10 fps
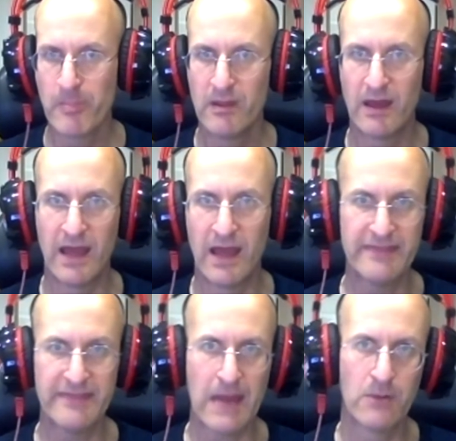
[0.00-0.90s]
And
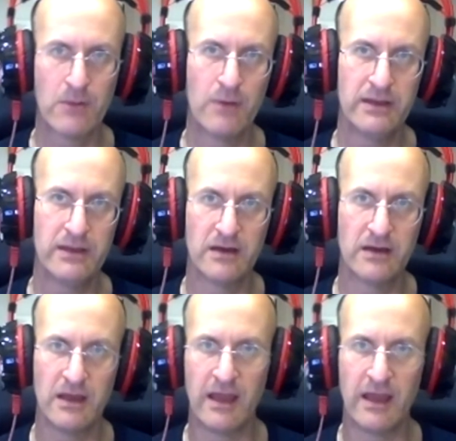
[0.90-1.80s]
at that moment,
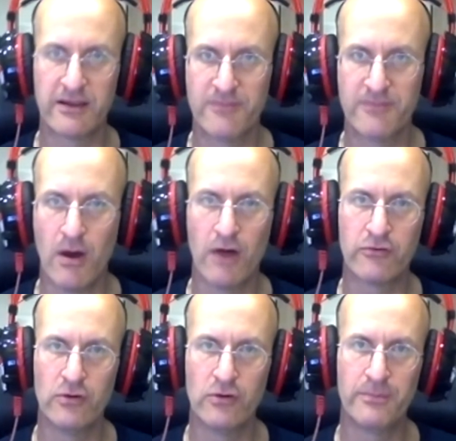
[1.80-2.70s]
a small
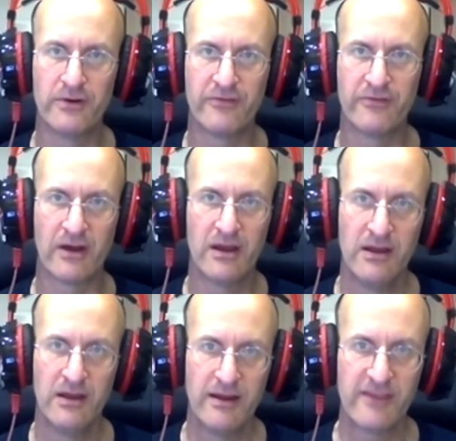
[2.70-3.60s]
group of
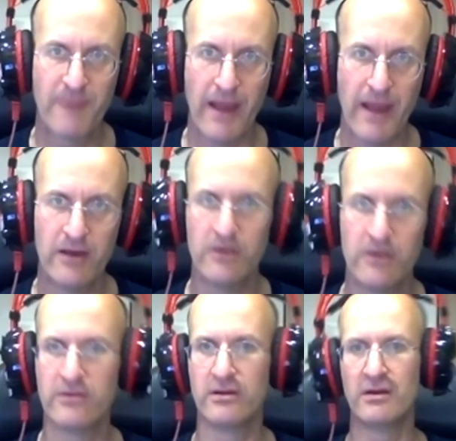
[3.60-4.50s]

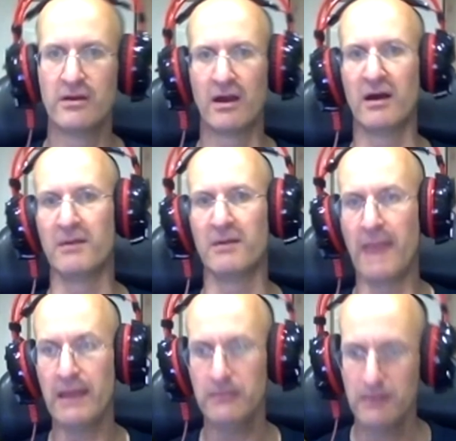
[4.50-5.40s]
inspired
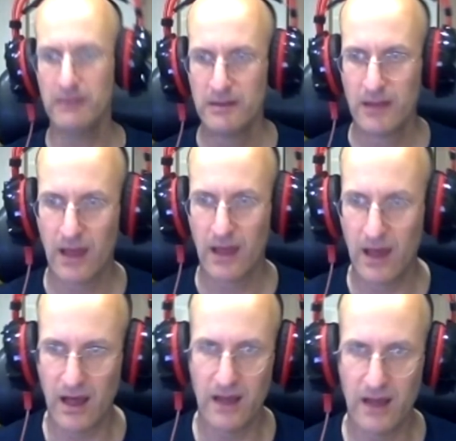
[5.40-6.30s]
men,
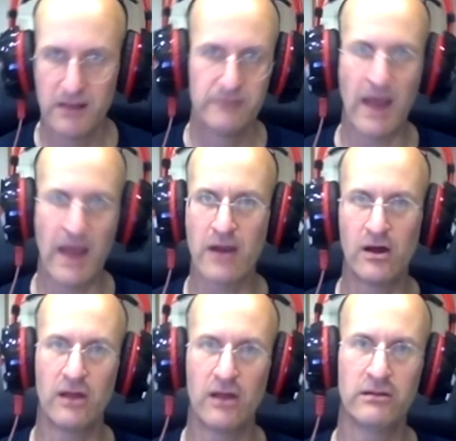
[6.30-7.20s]
not
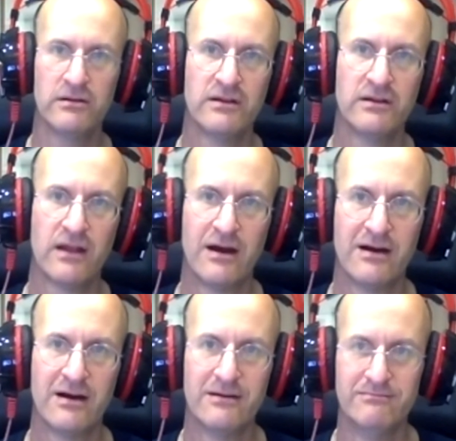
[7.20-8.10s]
all
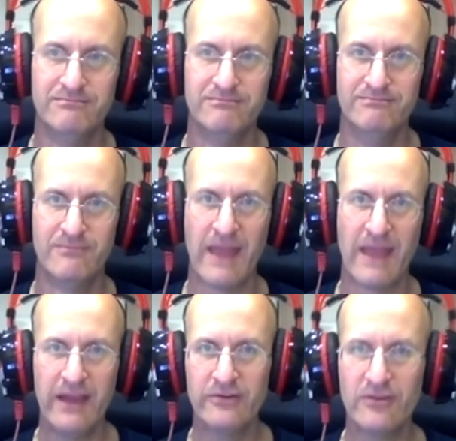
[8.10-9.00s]

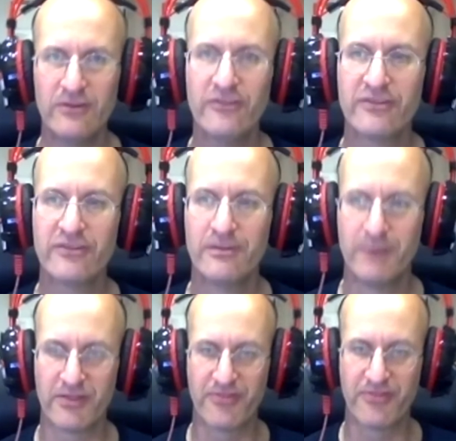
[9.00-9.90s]
angels,
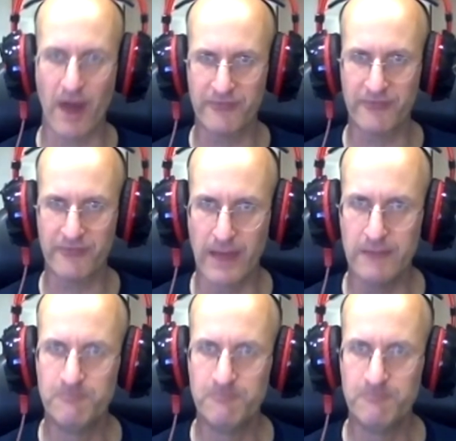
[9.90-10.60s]
but thoughtful men,